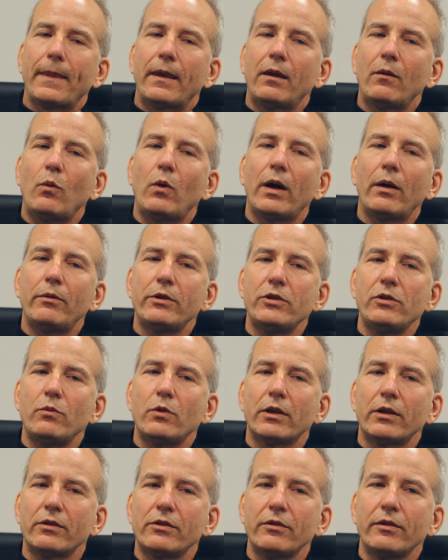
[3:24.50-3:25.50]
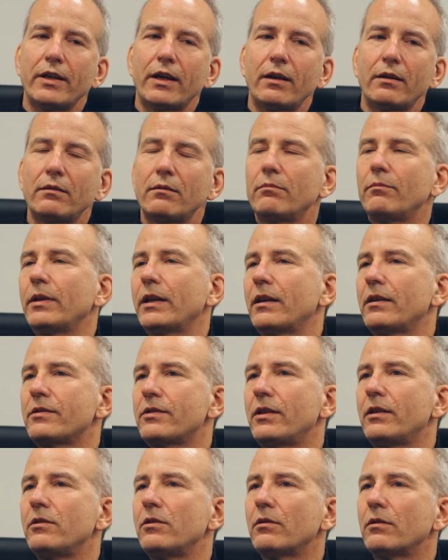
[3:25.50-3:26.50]
And why would you want to do that?
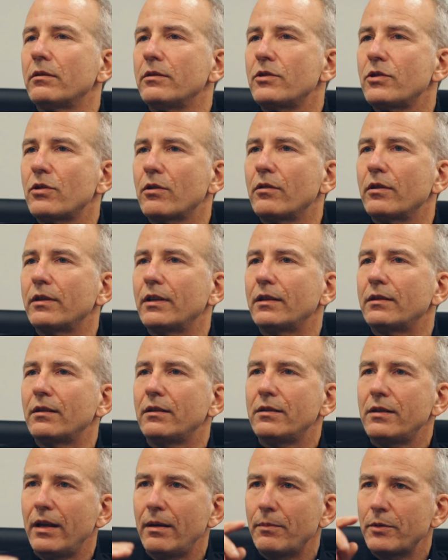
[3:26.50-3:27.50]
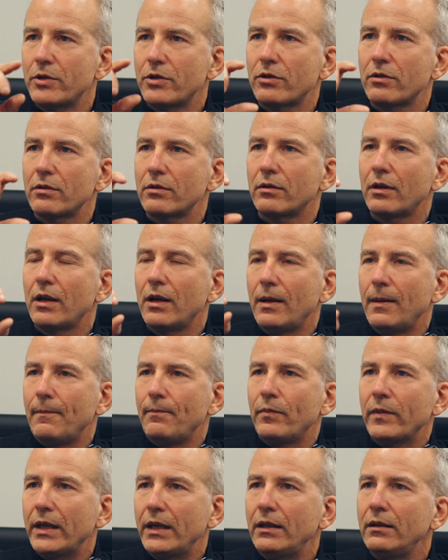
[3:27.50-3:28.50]
Because then you're ensuring that the temperature
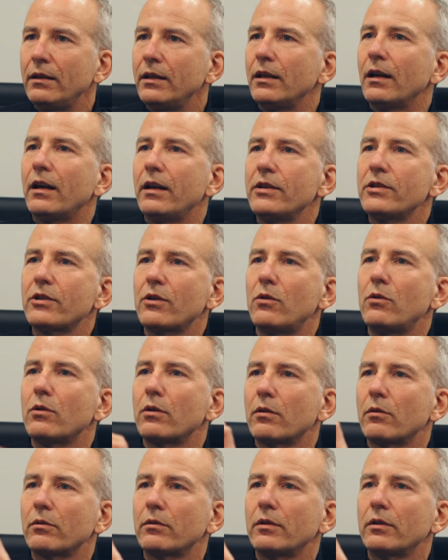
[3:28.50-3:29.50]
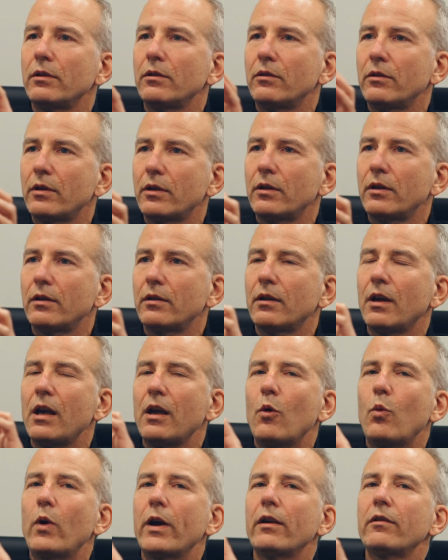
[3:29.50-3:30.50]
in the ice core, the,
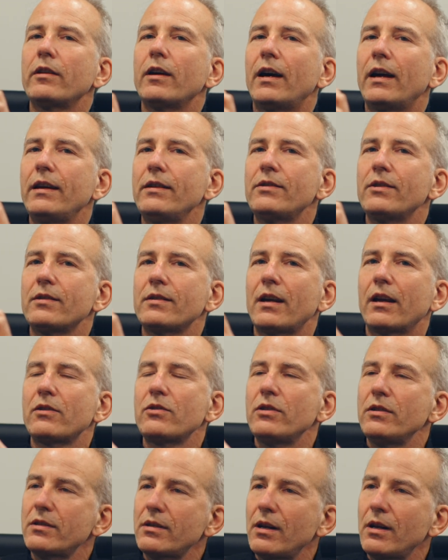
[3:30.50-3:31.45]
where the ice is actually